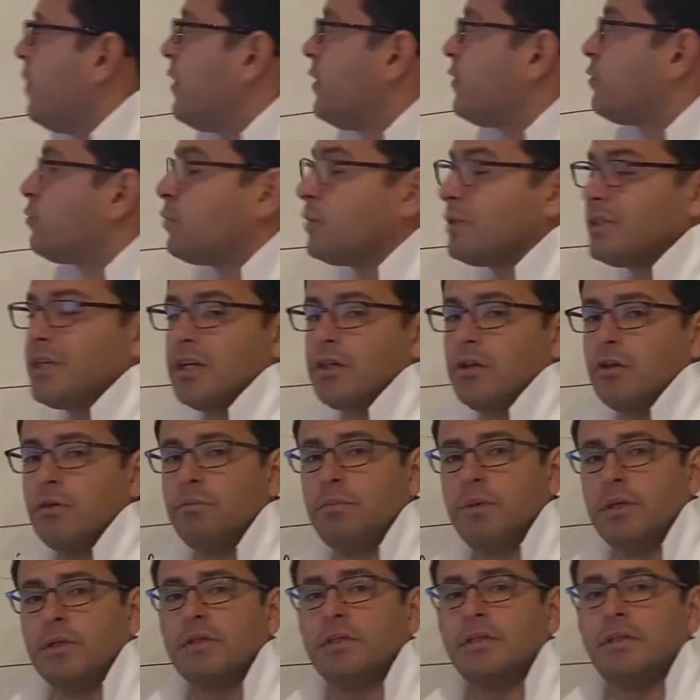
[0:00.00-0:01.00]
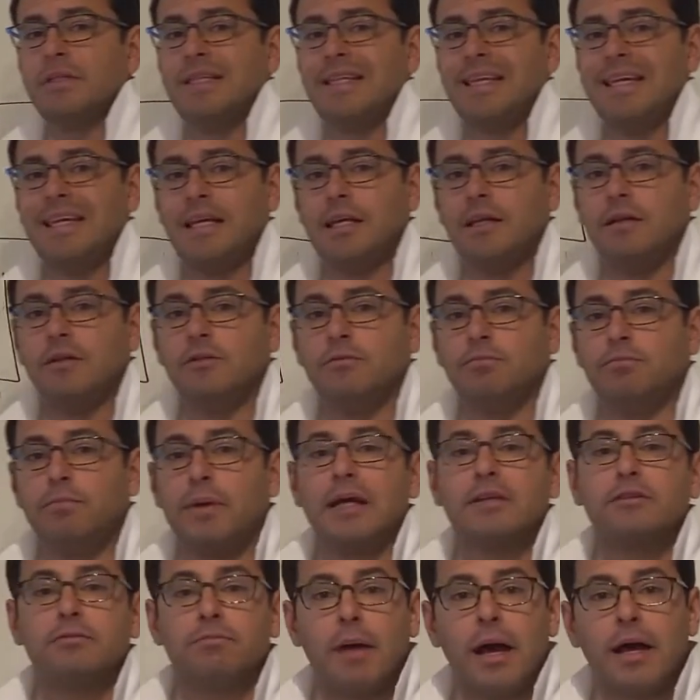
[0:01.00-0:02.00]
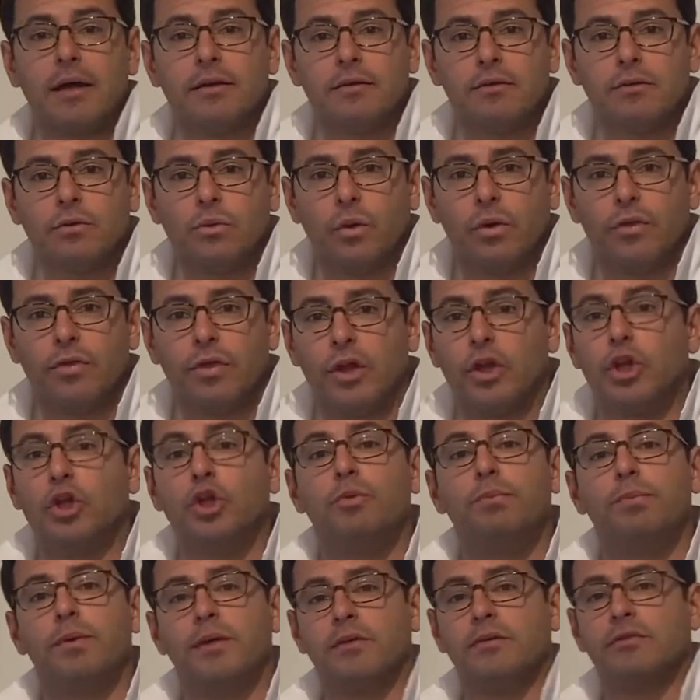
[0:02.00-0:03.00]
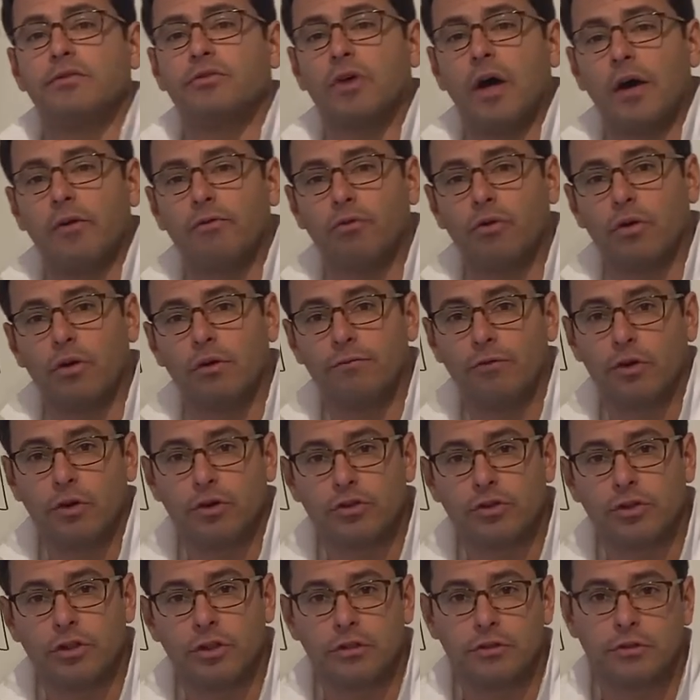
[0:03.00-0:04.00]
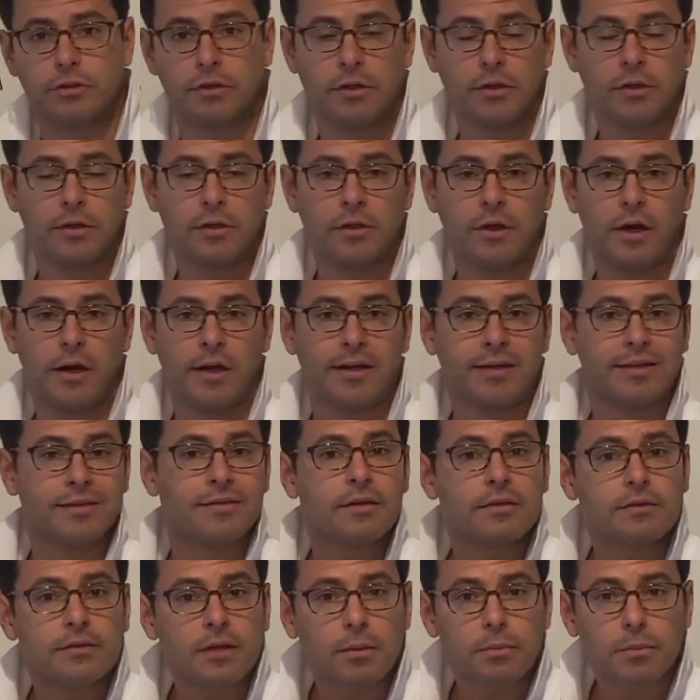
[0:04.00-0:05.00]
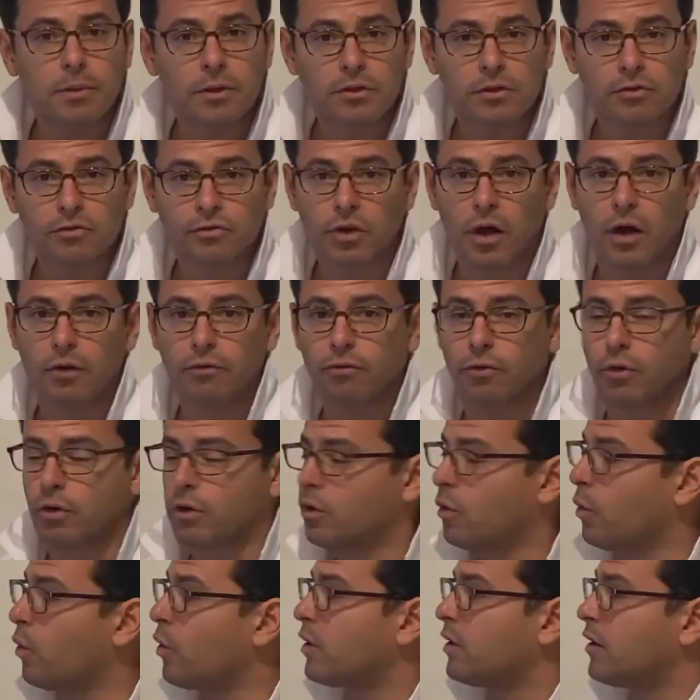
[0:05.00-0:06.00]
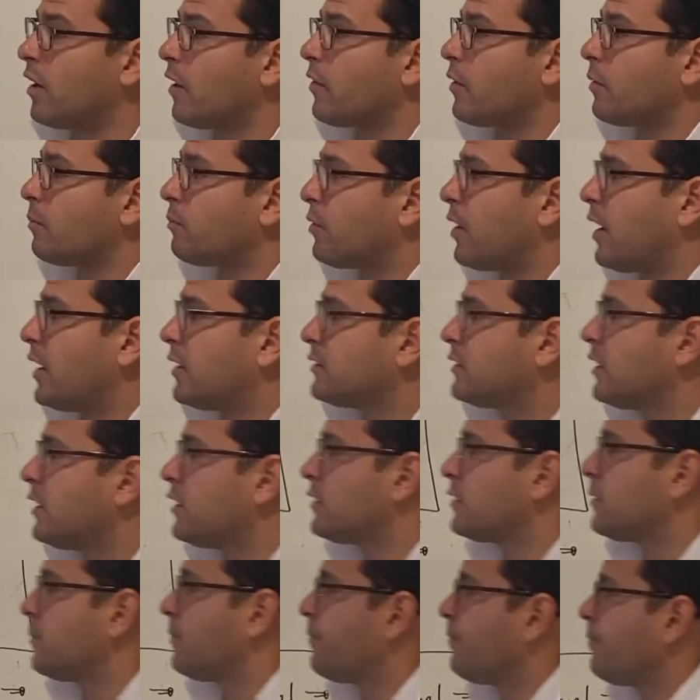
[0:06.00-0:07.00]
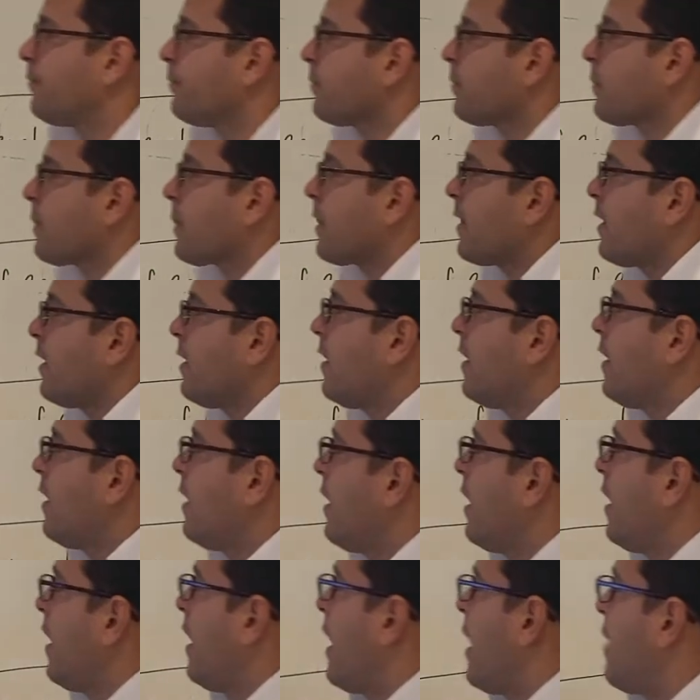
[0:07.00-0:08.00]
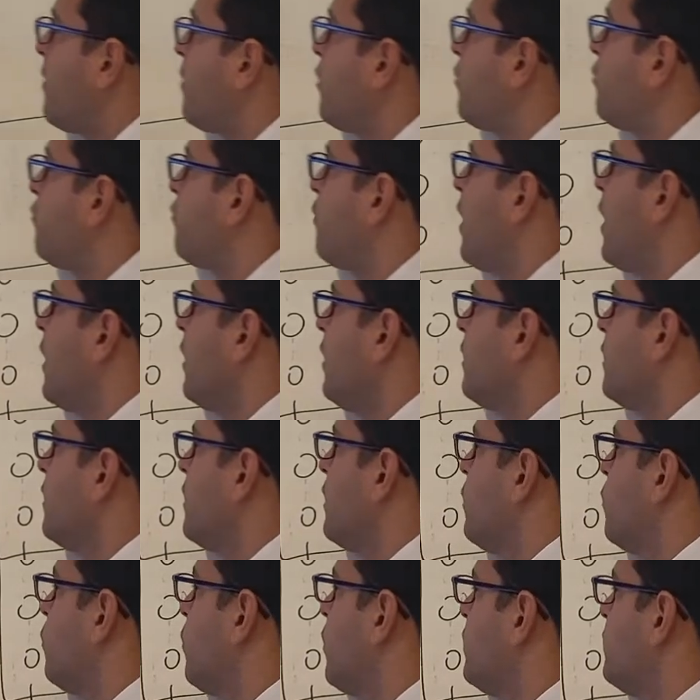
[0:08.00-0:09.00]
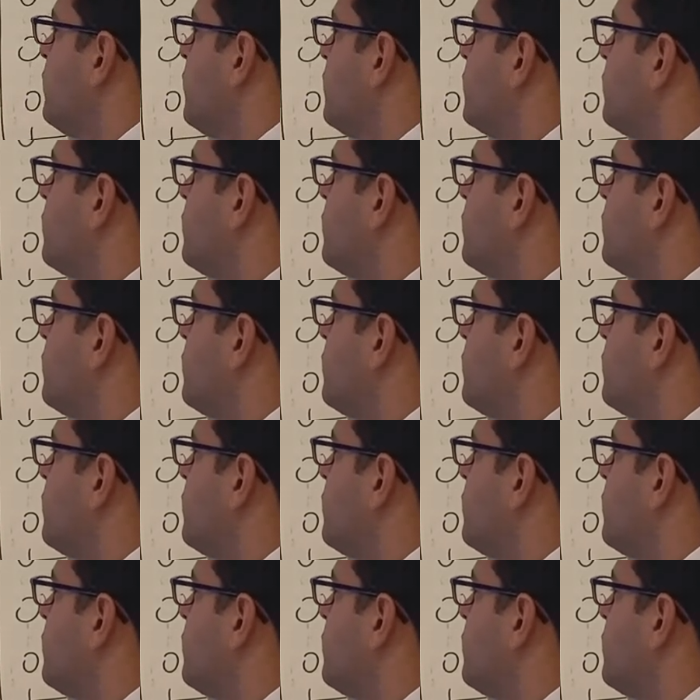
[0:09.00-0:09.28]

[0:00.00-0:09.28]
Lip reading: particular business need is best met with a new piece of software versus an existing piece of software or another process. And then finally, once it's